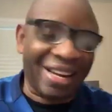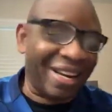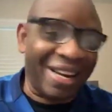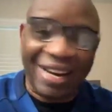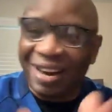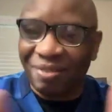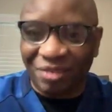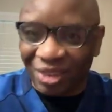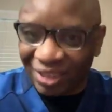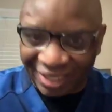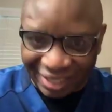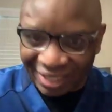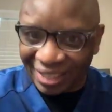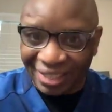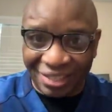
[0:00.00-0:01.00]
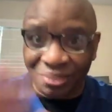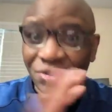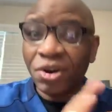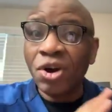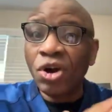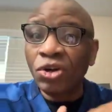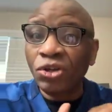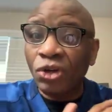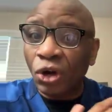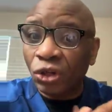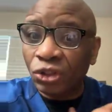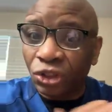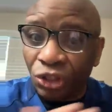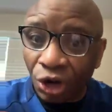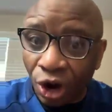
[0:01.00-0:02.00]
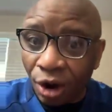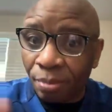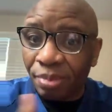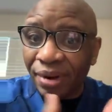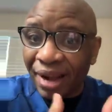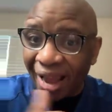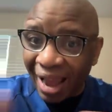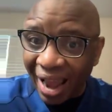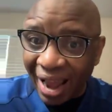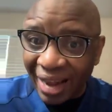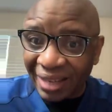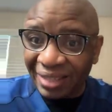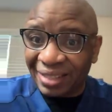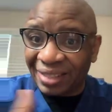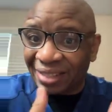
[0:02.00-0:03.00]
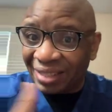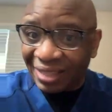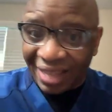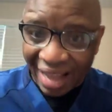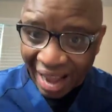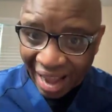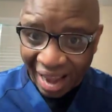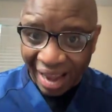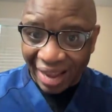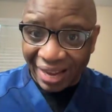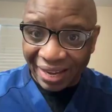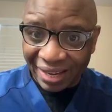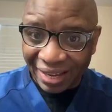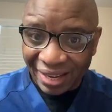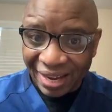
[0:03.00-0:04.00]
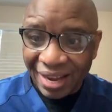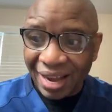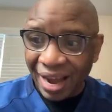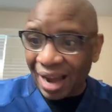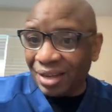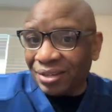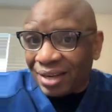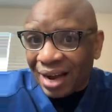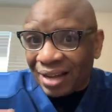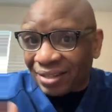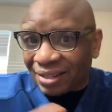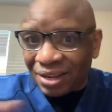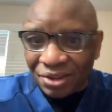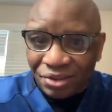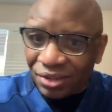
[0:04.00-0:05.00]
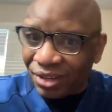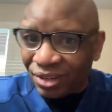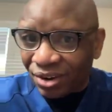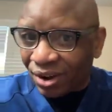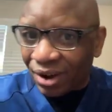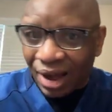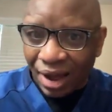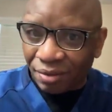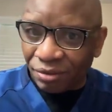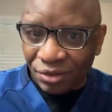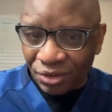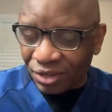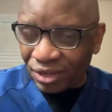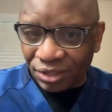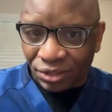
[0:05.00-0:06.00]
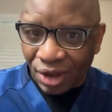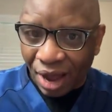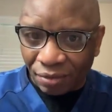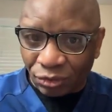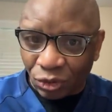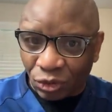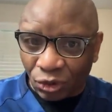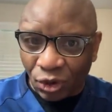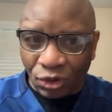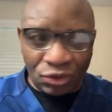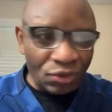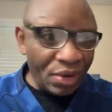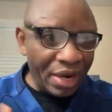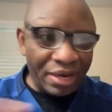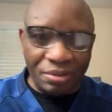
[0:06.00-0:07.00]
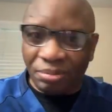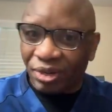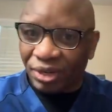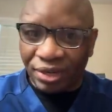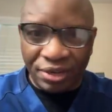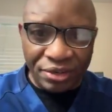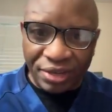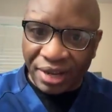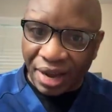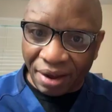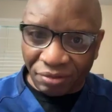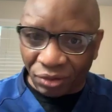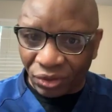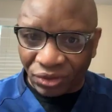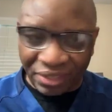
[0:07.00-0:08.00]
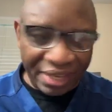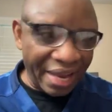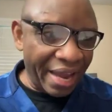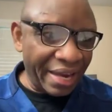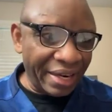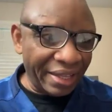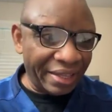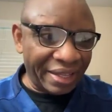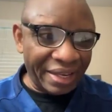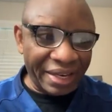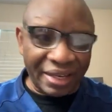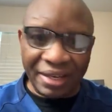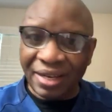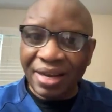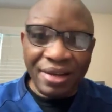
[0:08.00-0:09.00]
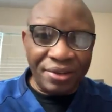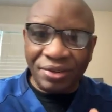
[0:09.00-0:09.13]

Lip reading: And I'm not kidding you. Your job ends there. And you can see you didn't have to talk to anybody. You didn't have to say anything.